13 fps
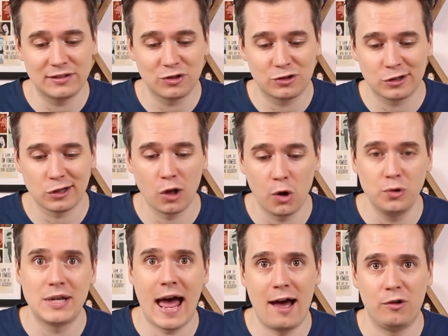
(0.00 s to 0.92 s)
to slow
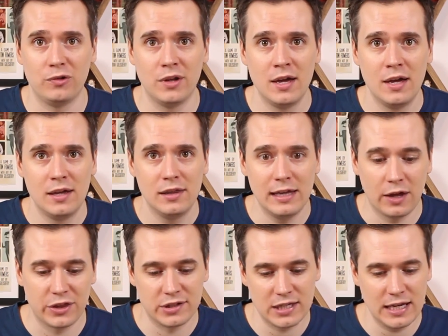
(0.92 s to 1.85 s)
down the
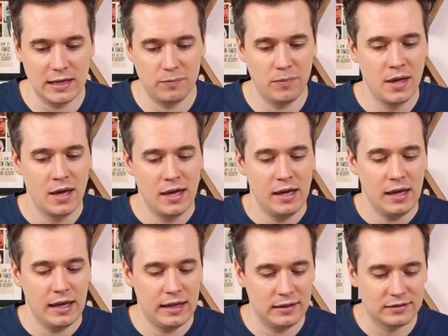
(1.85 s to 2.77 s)
other team,
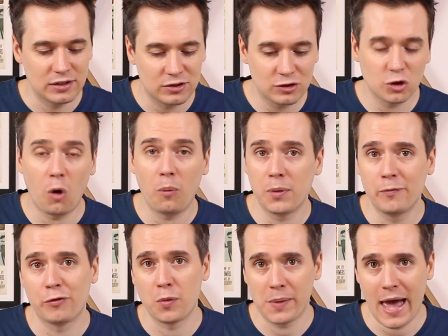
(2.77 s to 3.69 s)
is to stop them
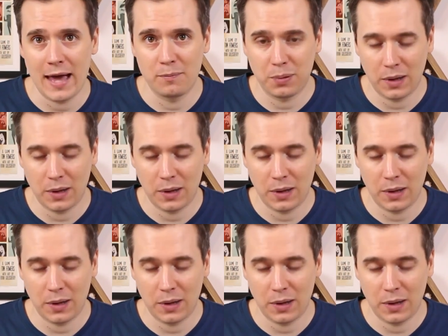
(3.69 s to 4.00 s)
from getting